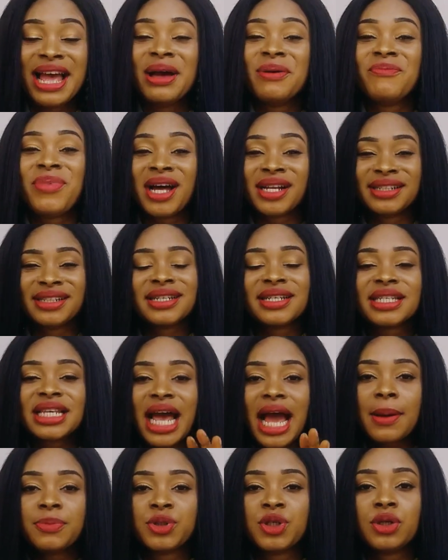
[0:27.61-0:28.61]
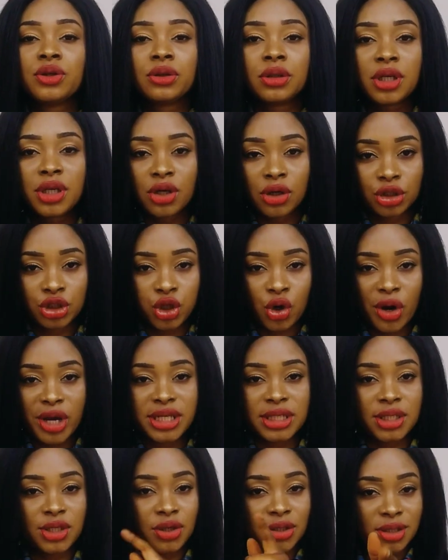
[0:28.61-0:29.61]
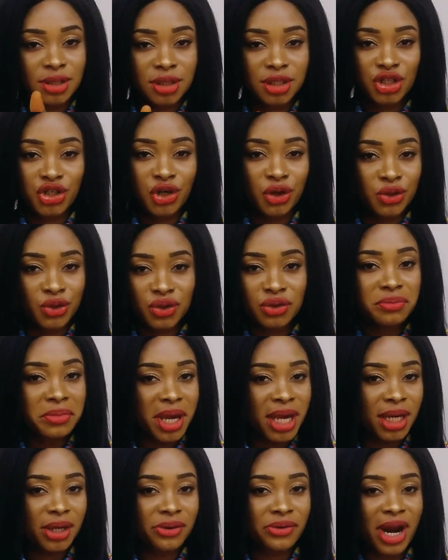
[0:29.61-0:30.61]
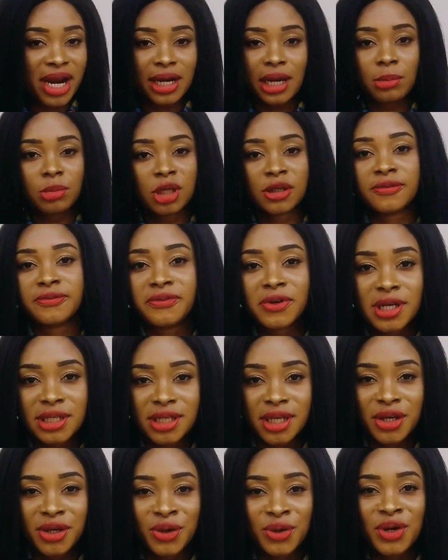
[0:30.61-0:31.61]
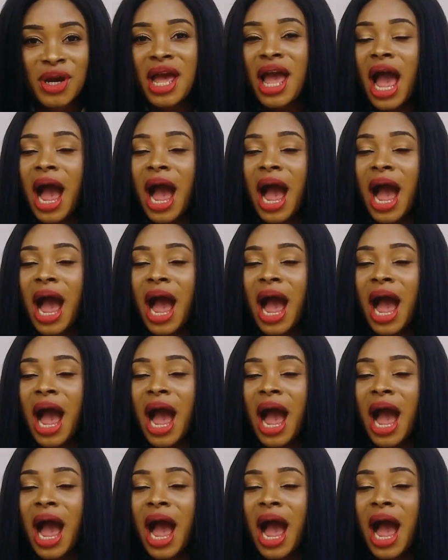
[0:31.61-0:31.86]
But it is absolutely your choice, your decision to make, right? I'm not forcing you.